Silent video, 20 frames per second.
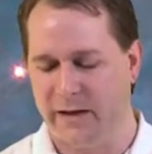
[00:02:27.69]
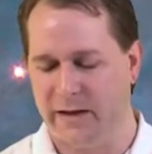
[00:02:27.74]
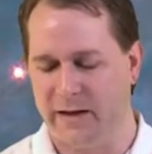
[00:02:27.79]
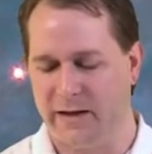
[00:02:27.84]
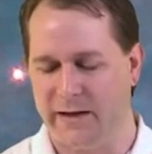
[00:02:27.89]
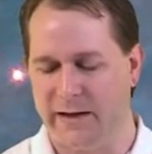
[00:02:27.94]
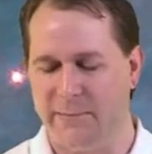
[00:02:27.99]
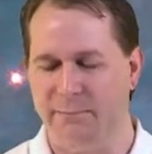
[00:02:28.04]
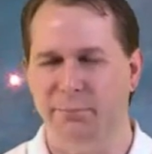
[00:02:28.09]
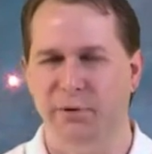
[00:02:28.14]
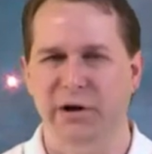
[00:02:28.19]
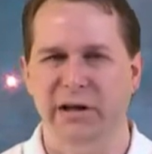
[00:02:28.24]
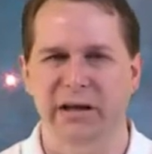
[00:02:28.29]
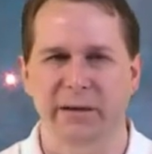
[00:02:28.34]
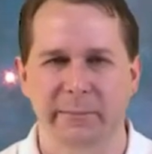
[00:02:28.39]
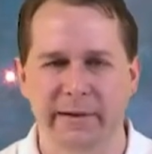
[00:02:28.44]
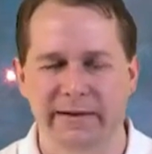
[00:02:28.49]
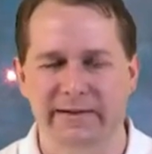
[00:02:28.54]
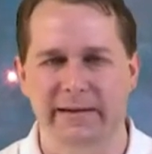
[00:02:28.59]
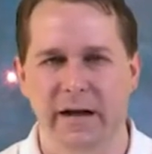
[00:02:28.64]
and putting
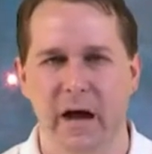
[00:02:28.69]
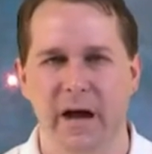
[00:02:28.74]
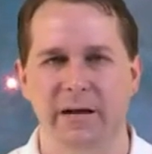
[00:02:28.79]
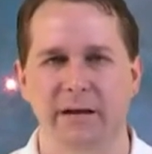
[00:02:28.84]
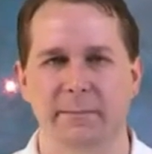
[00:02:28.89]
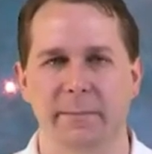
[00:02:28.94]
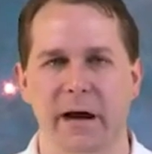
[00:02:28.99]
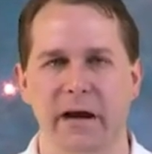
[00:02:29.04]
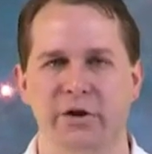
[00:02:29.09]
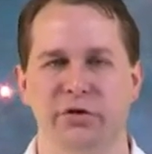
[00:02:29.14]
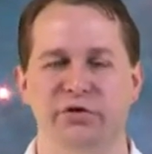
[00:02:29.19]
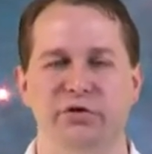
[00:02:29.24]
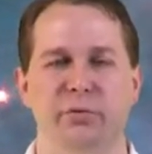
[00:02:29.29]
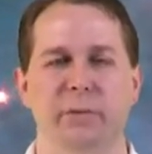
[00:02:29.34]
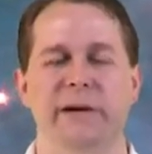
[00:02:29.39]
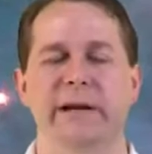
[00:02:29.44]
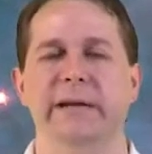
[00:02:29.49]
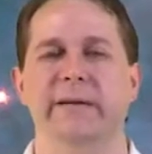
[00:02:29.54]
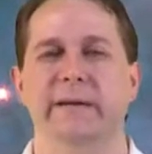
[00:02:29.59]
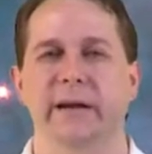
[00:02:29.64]
them inside the bottle
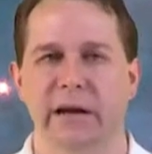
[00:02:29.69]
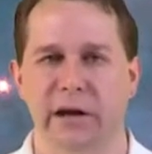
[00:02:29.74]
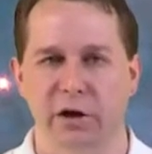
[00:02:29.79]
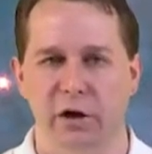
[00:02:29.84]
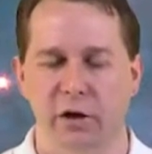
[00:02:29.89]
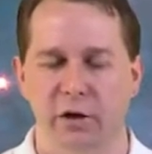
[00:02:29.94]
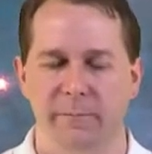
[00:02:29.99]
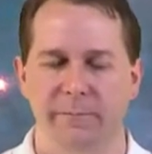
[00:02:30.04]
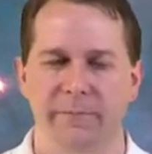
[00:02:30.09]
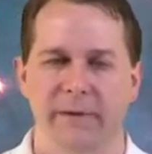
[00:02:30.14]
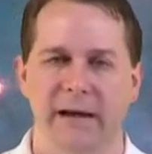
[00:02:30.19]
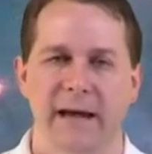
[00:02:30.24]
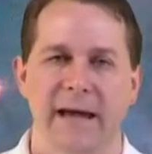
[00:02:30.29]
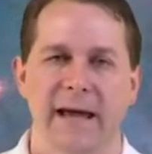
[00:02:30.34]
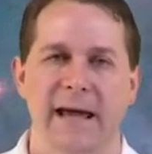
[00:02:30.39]
do anything at all?